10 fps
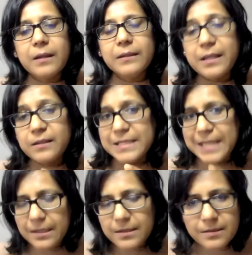the
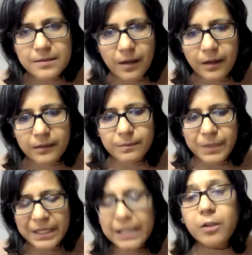data is just not
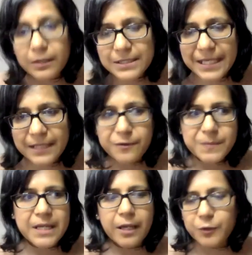bringing all the data from
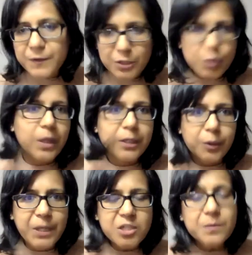silos into one
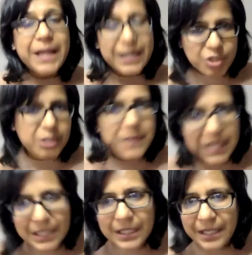location, but actually
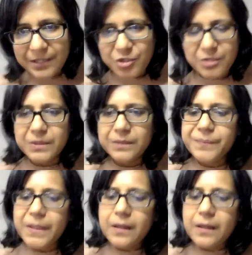making it actionable.